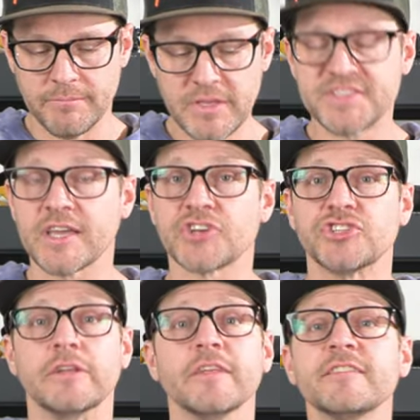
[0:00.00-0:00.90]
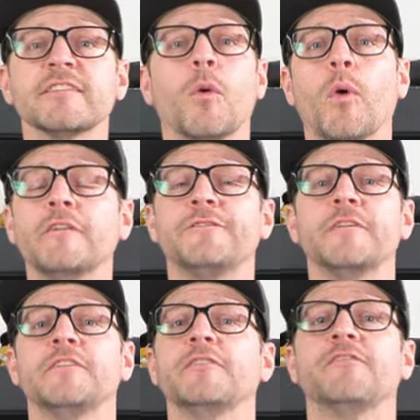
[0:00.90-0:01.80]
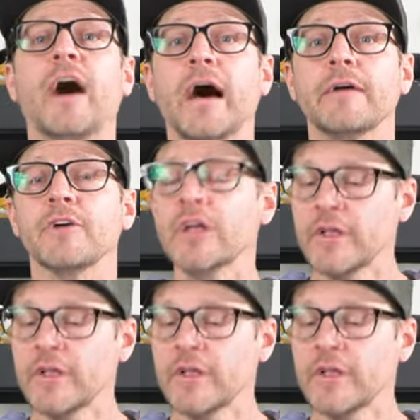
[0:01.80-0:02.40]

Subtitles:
midsection. And this is a 155.